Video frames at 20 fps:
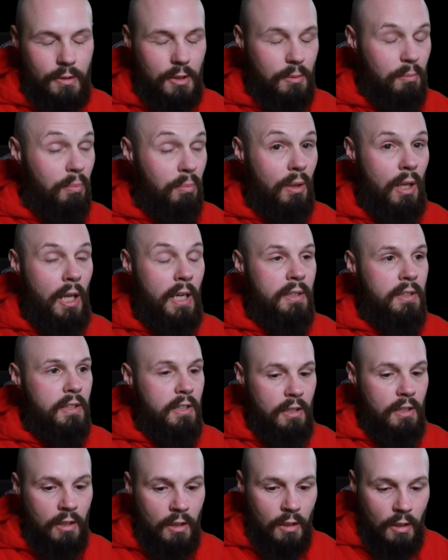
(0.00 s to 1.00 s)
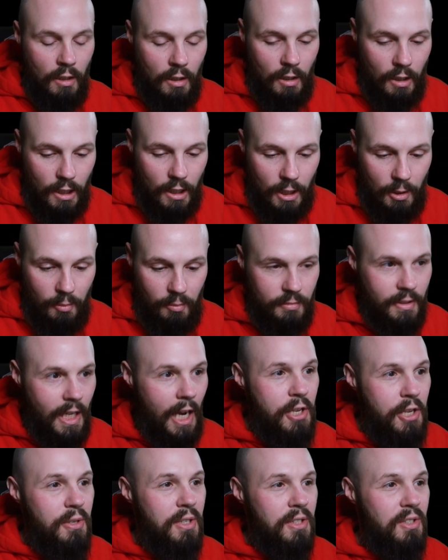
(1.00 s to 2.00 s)
it's blinding. Um,
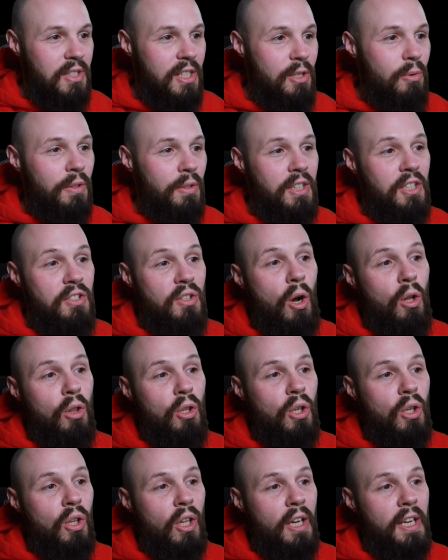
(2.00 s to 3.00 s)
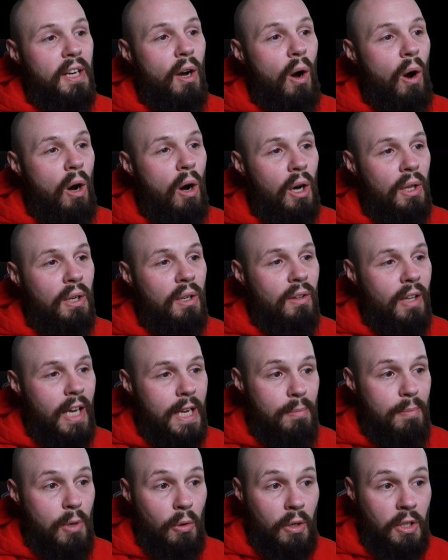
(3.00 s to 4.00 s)
now you can see what these all look like on
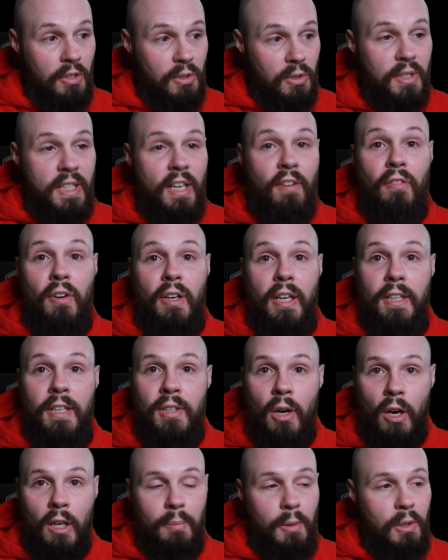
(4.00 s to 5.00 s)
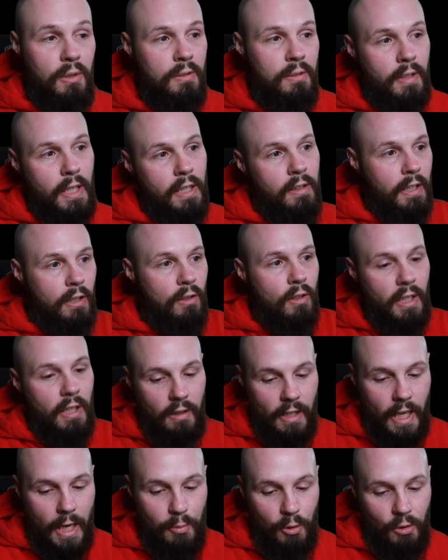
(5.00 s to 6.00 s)
light mode because they're different in dark mode, right? Like look at
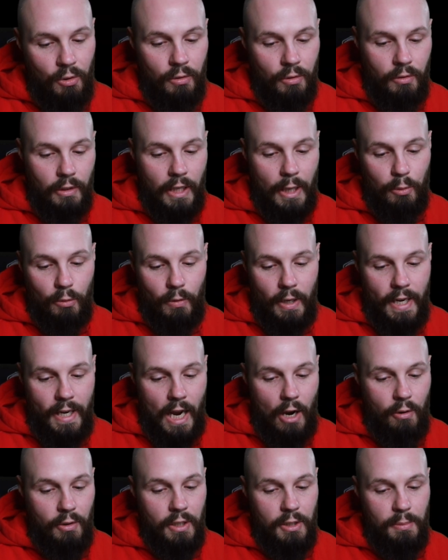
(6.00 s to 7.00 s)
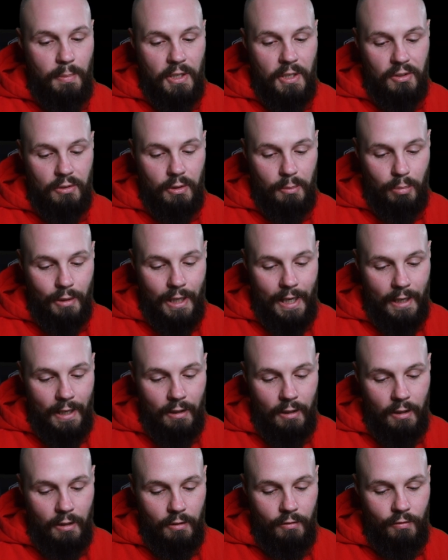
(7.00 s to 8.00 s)
label, label right now is basically
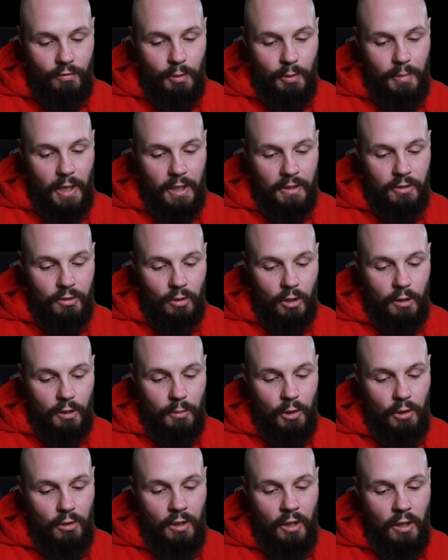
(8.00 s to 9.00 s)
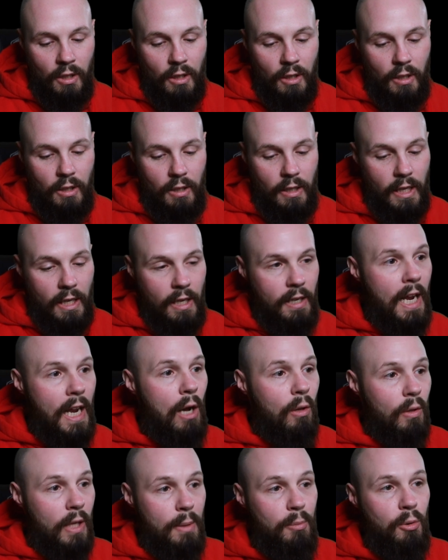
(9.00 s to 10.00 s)
black, flip back to dark mode and
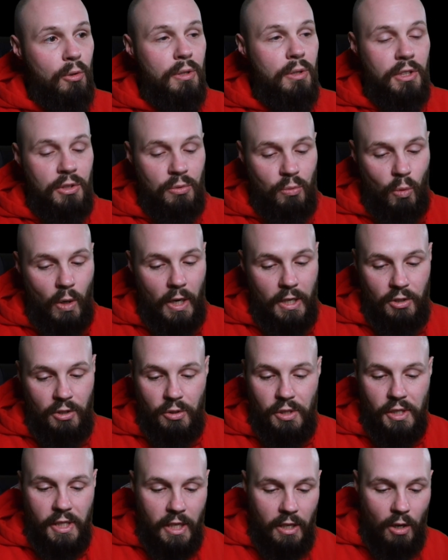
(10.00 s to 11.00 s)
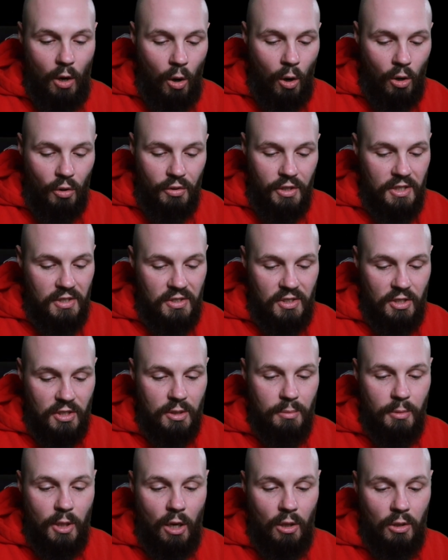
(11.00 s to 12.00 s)
now label is white. So you get all these
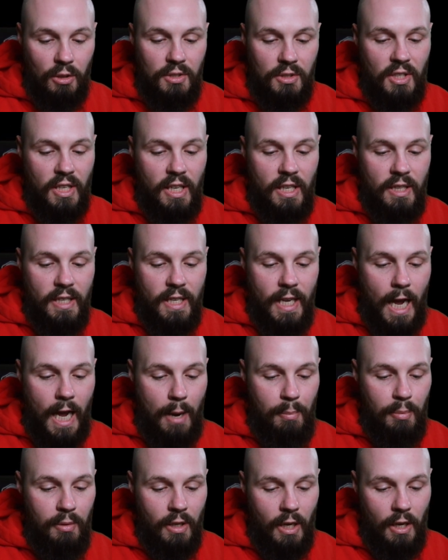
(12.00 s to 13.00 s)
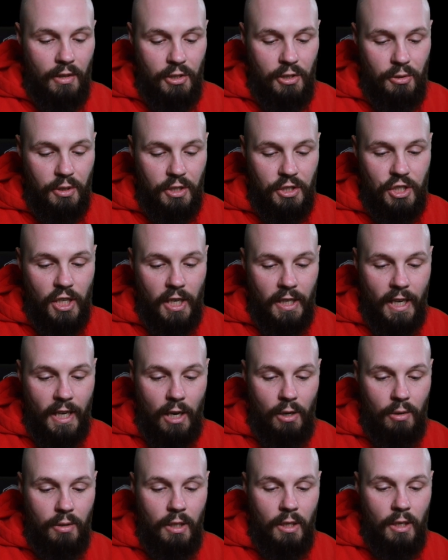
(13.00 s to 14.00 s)
system colors in the app uh, that you can check
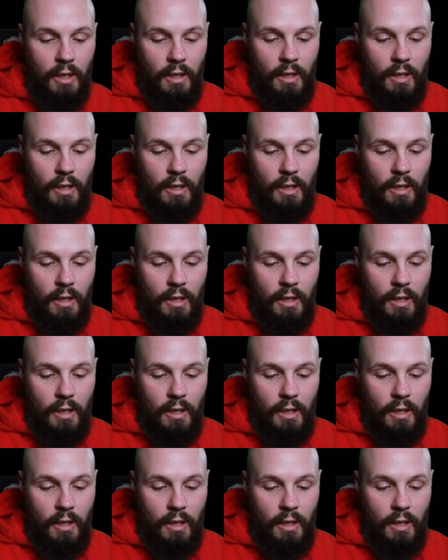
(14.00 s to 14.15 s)
out